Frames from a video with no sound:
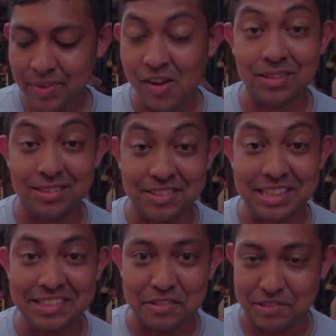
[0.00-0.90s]
or the
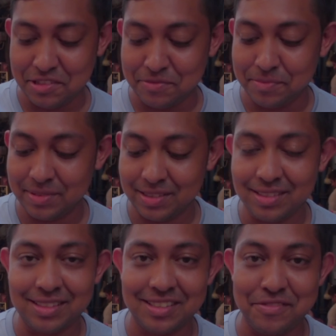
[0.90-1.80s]
drink of love,
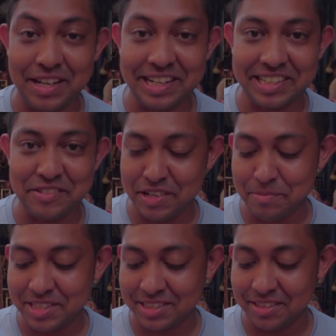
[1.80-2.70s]
if I may rectify
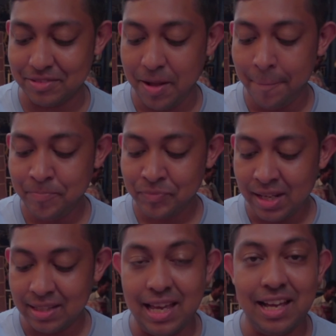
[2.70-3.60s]
myself.
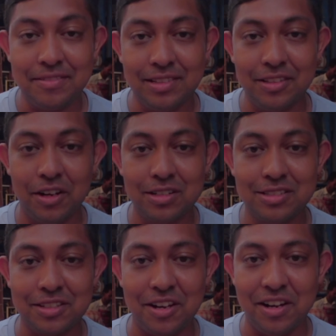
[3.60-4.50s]
There are
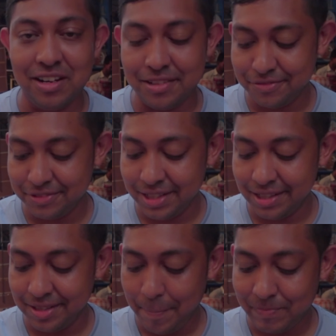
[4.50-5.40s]
lots of
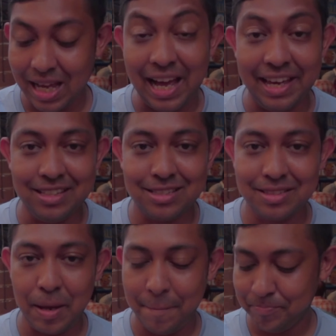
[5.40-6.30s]
ice,
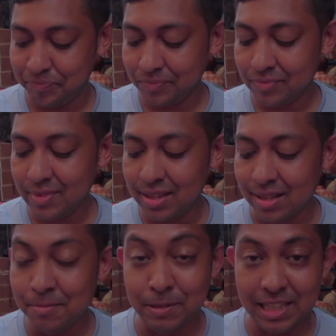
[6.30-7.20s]

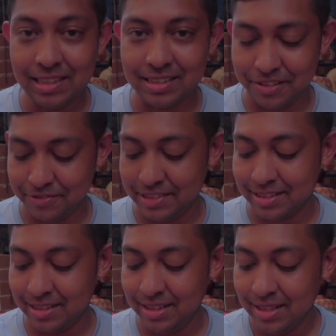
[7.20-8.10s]
milk
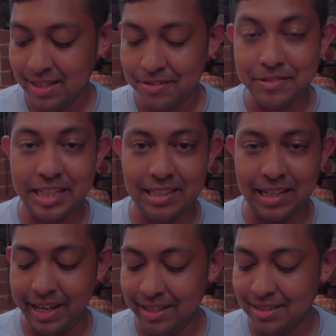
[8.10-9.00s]
definitely,
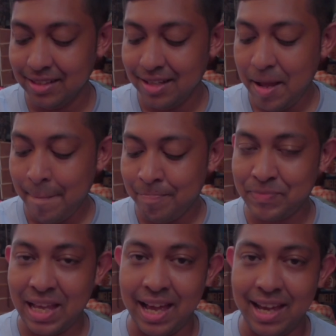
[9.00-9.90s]
very light,
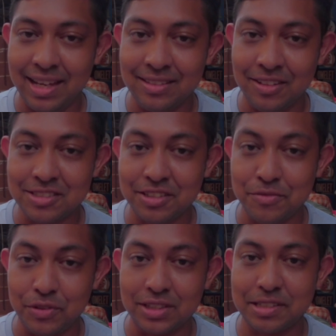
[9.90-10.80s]
and lots of
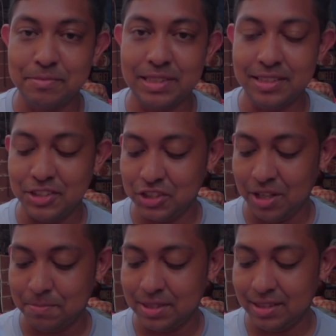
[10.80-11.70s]
watermelon
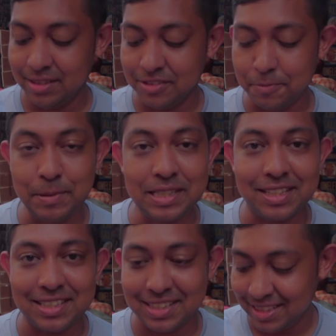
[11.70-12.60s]
chopped in
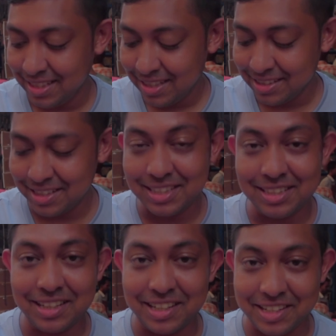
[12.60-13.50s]
pieces. This
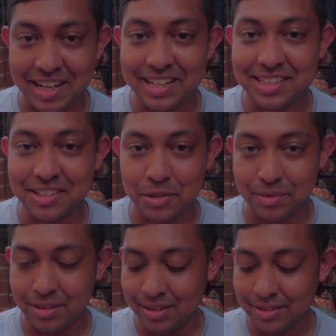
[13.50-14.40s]
is a great,
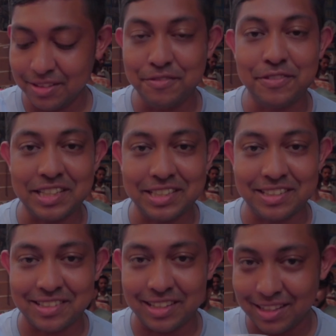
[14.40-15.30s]
cool,
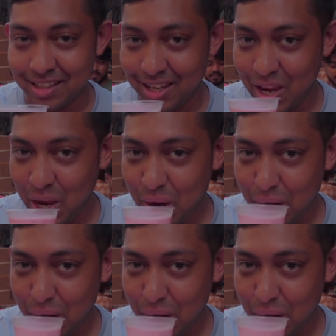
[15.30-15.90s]
refreshing drink.